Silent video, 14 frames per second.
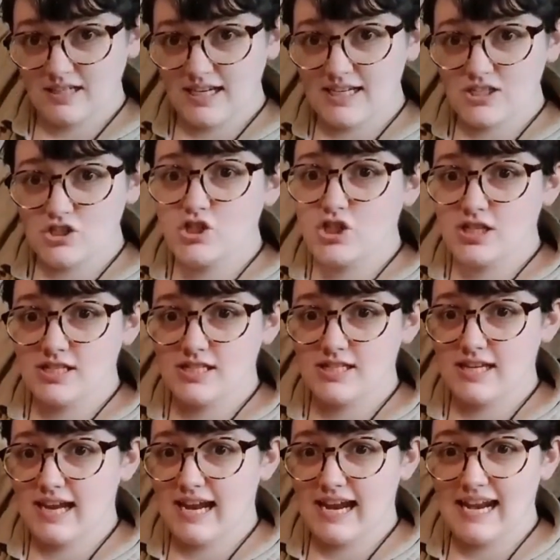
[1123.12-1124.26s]
is just
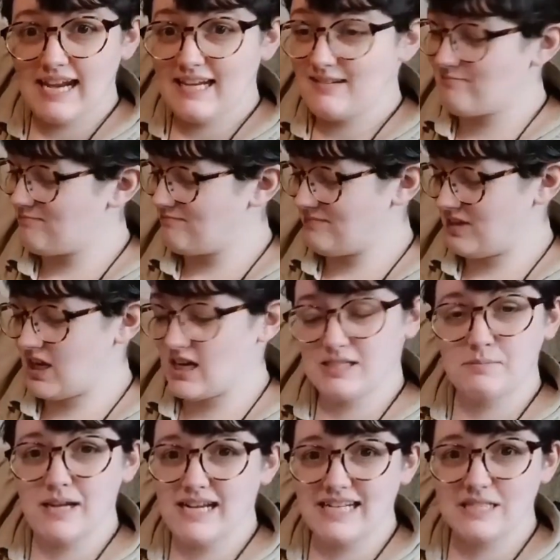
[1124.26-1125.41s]
a
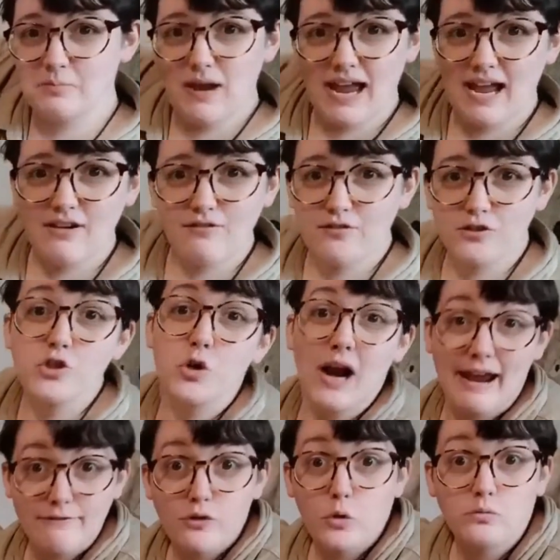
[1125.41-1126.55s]
cosmetics bag for
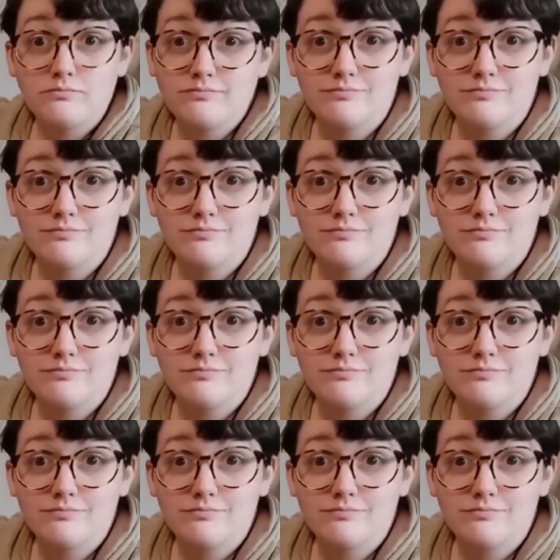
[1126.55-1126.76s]
travel.